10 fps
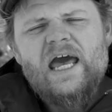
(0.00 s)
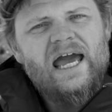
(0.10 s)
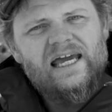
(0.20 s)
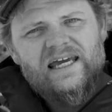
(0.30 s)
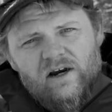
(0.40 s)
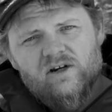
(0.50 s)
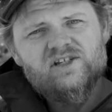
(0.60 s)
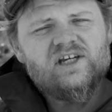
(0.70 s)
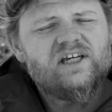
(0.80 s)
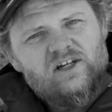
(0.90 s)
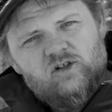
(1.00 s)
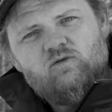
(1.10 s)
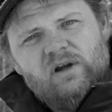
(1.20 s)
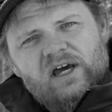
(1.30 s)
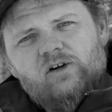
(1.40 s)
and guaranteeing that you
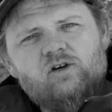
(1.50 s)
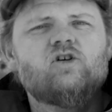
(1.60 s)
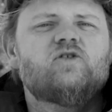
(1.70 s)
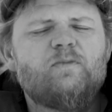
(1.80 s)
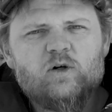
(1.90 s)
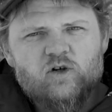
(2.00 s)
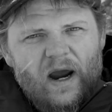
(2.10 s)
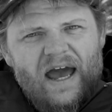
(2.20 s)
nail your exposure